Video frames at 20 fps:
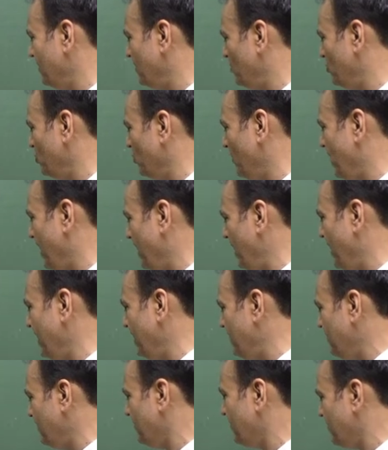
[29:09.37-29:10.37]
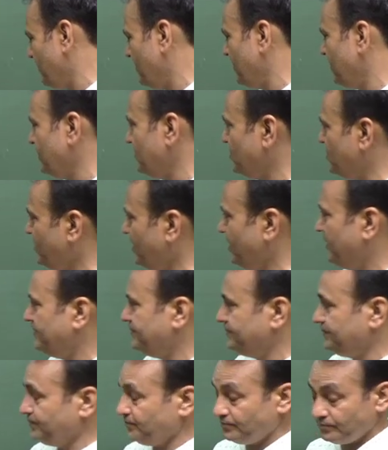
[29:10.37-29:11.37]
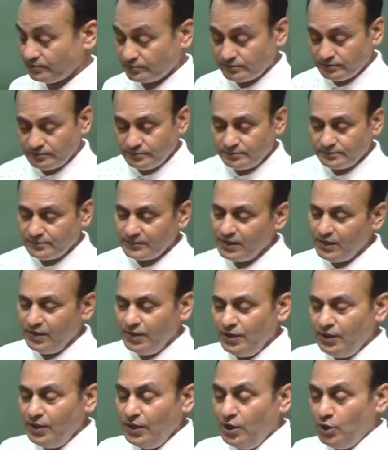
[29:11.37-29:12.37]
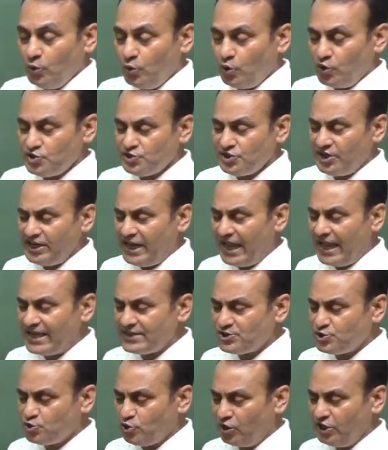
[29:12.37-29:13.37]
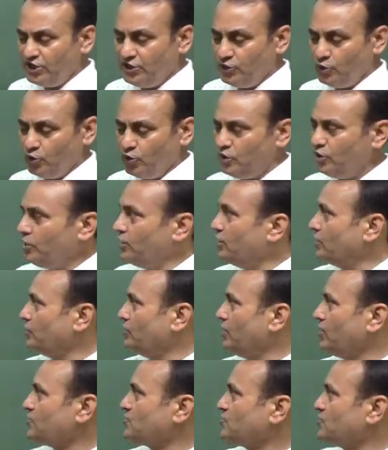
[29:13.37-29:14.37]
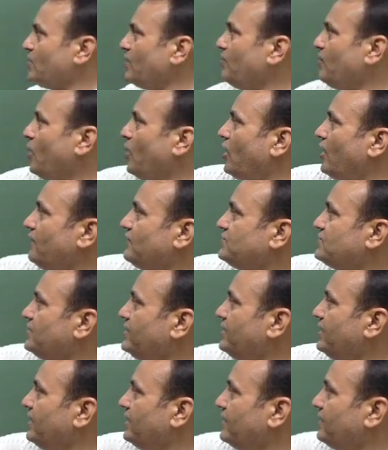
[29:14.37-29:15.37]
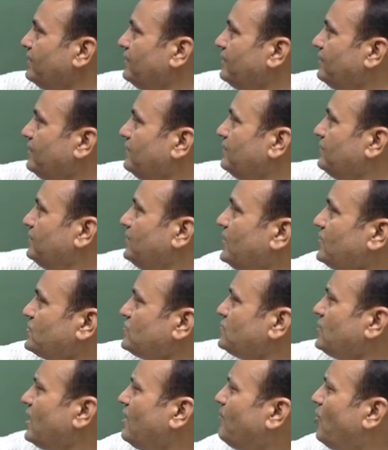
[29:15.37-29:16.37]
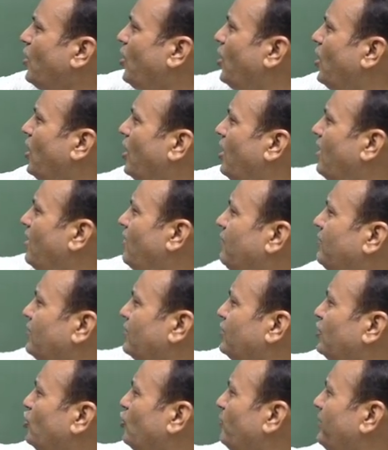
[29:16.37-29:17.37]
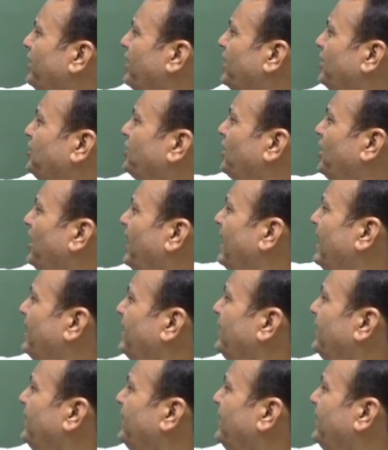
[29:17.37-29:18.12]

2 by 9. See here. Question has told you the sum of, see here, the sum of numerator and